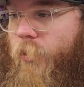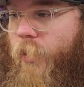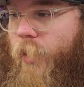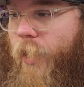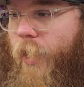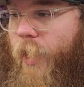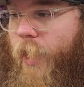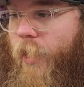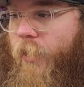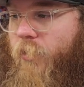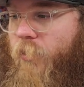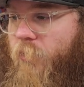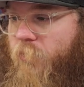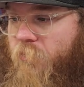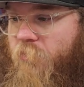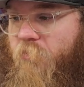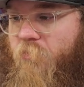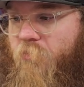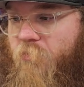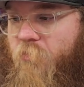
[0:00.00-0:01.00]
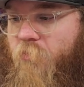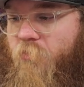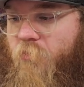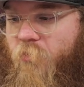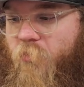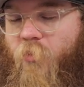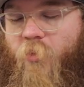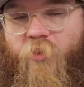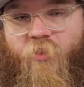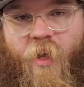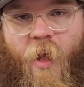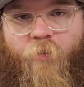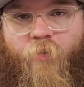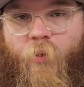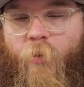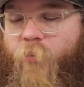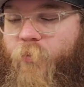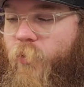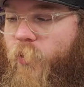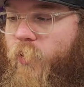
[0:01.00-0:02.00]
and
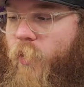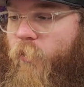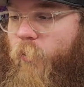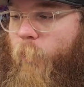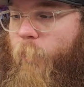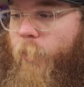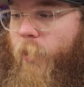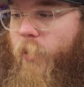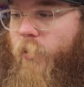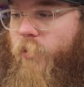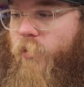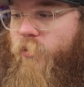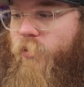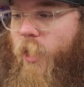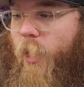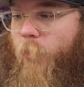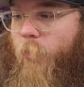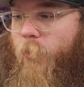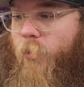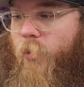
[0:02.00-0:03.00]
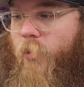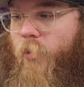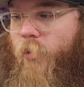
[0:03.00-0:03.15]
definitely would feel comfortable picking these up.